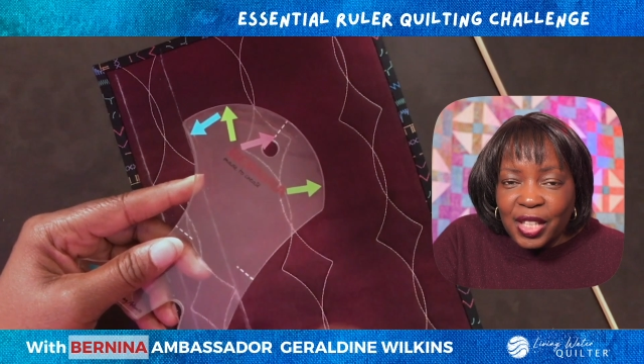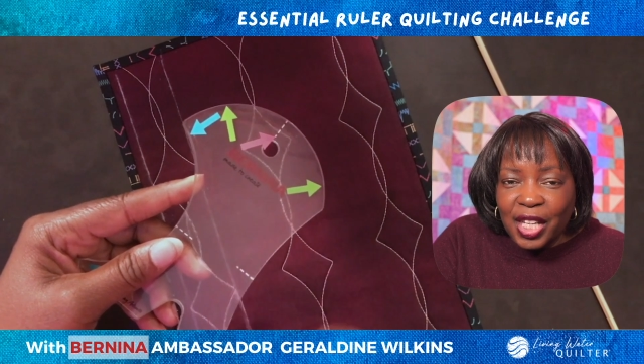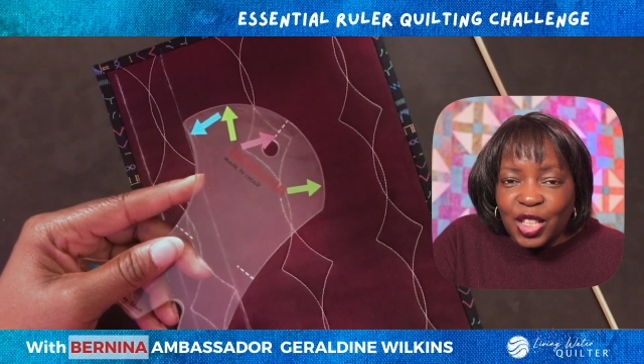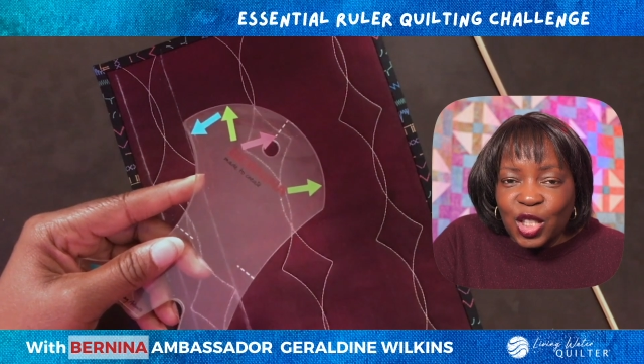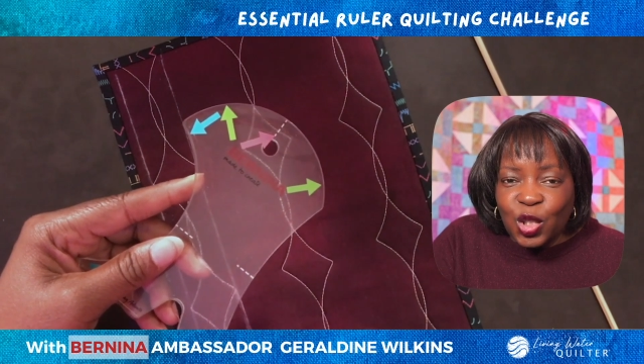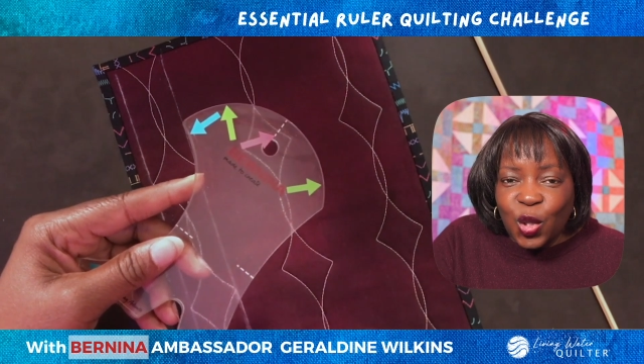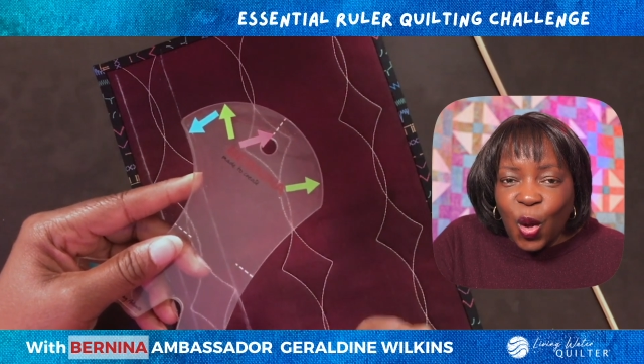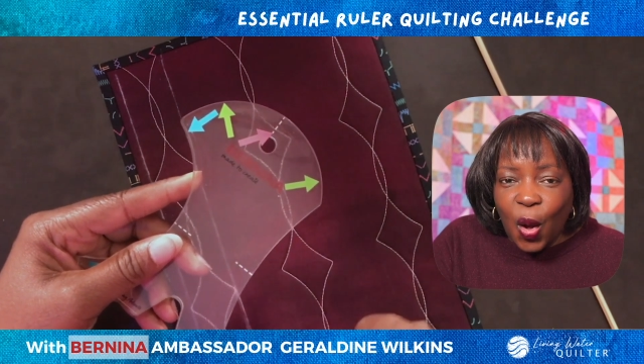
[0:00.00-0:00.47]

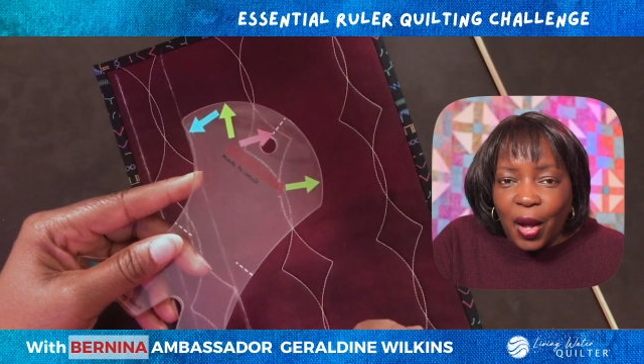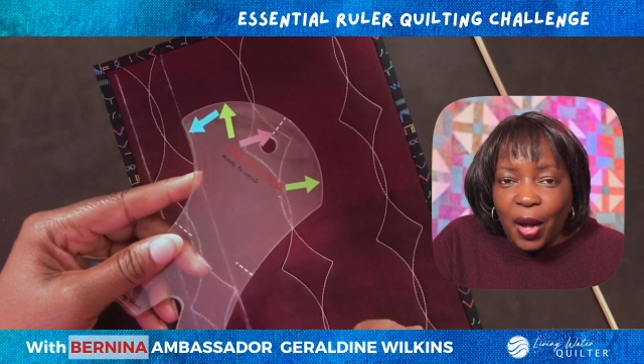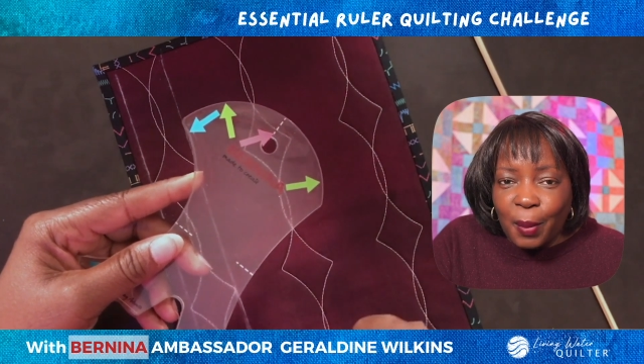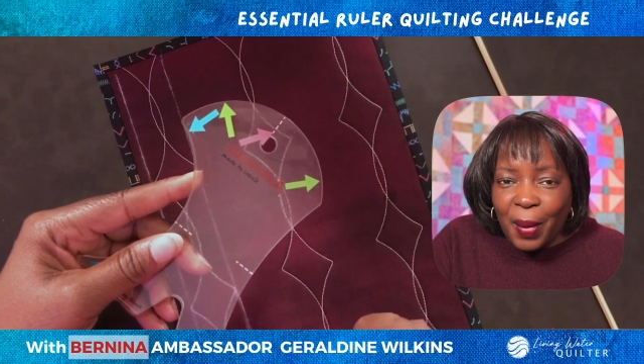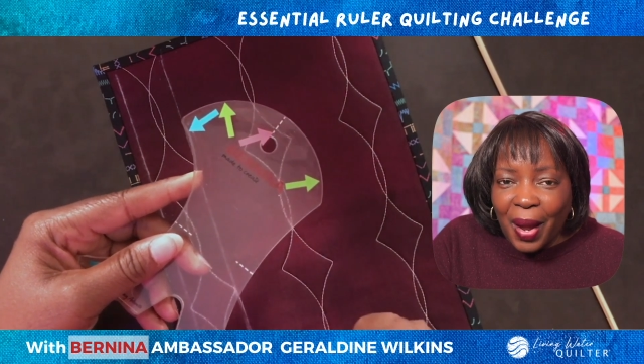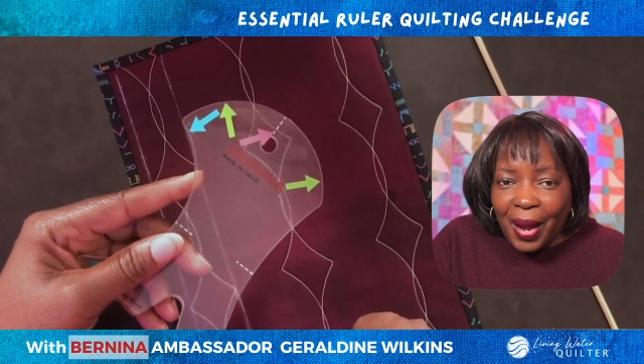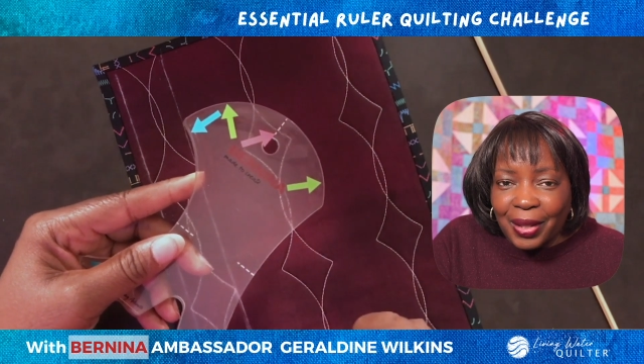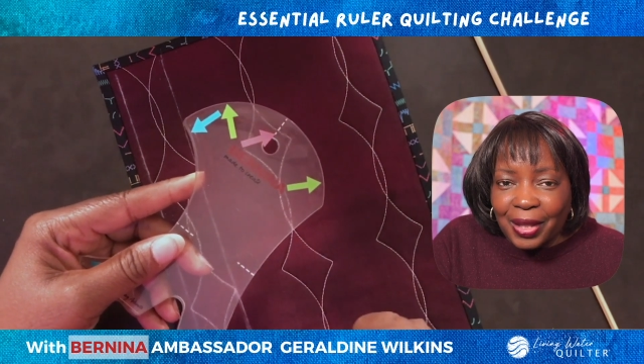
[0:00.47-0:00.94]
Let's talk
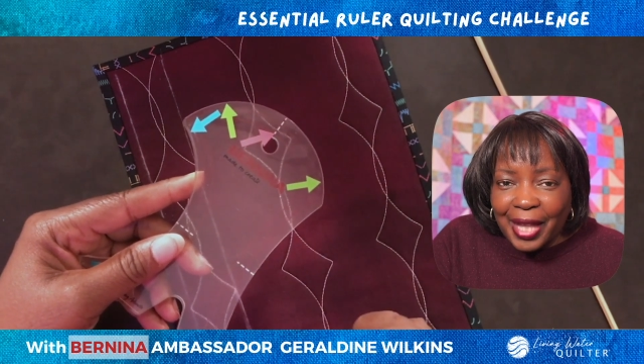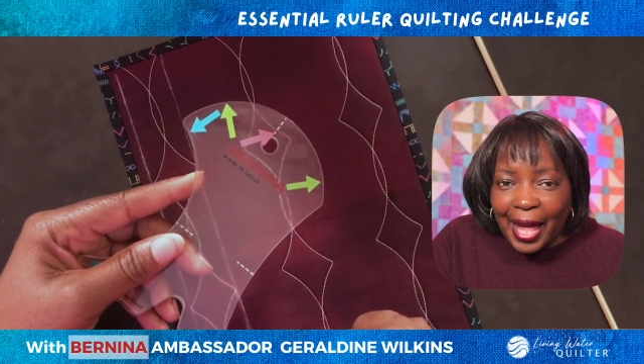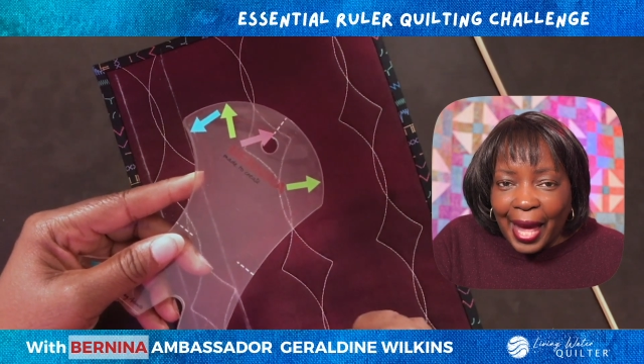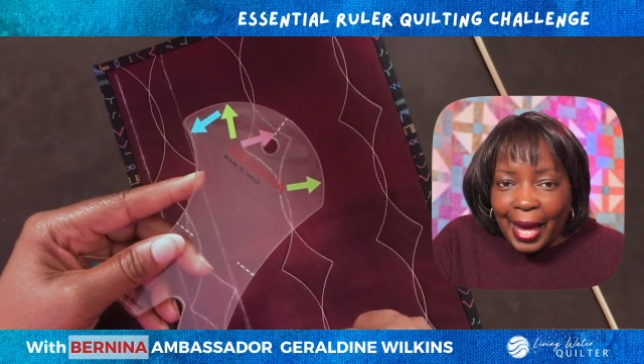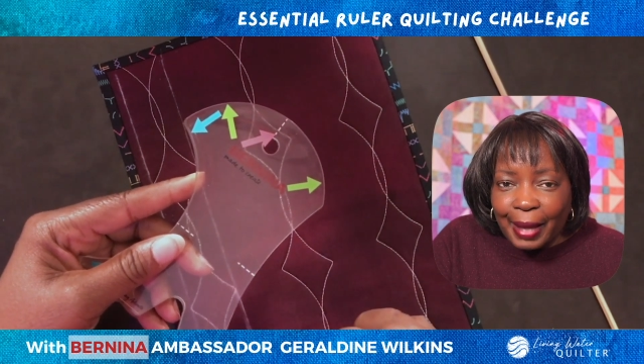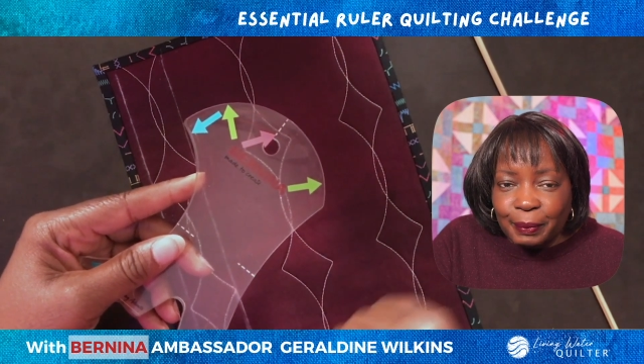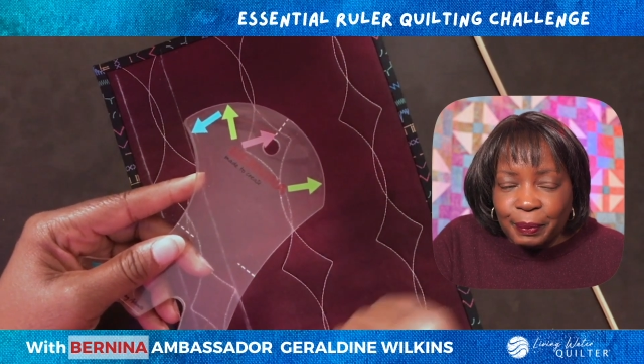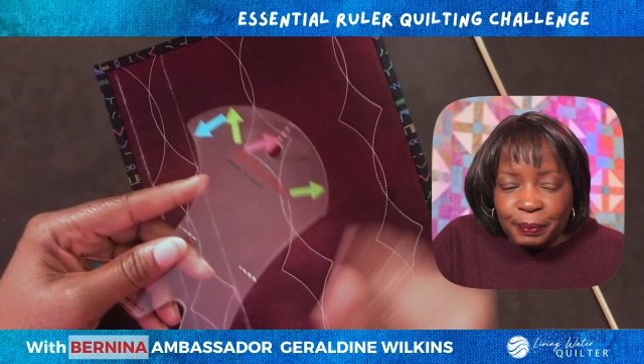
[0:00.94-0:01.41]
about
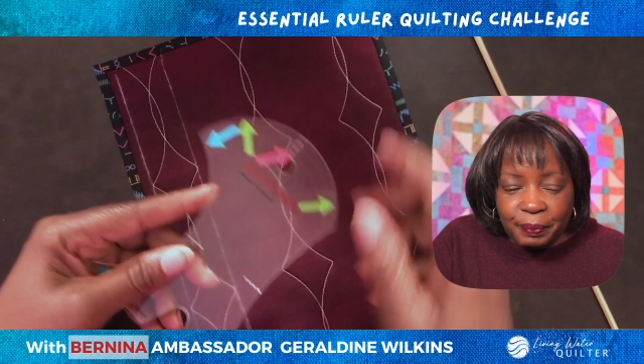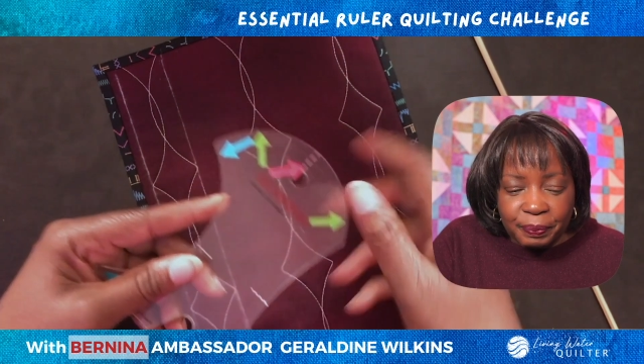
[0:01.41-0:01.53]
that.